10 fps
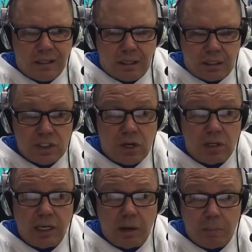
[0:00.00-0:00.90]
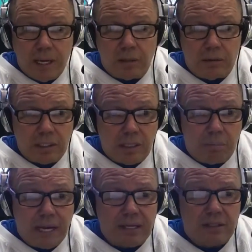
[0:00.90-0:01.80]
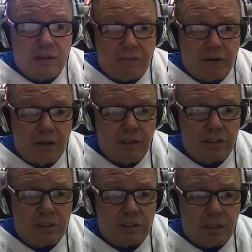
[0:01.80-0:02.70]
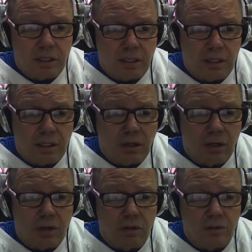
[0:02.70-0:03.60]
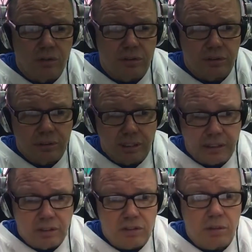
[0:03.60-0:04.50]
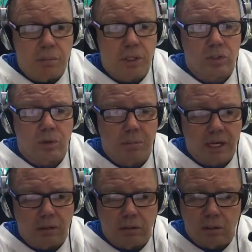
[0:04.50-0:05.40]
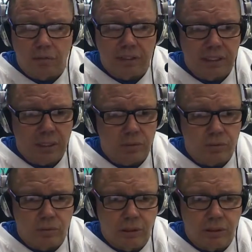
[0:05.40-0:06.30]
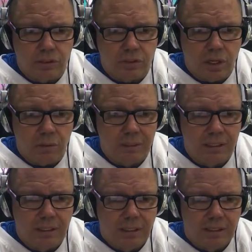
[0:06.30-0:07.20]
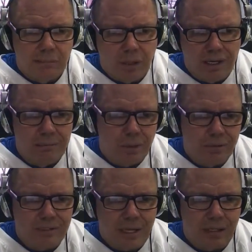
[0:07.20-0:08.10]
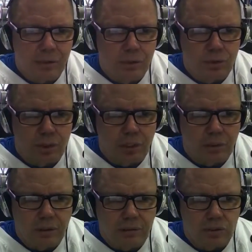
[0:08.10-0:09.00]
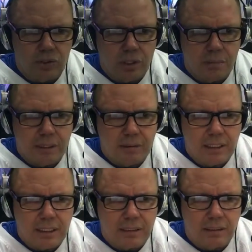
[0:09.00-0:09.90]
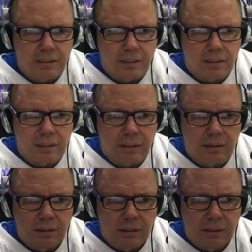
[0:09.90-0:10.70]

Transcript: the pass interference calls. There's the picture of Michael Irvin. That was really disturbing. Brian Broaddus got a new truck. Who gives a shit about that? And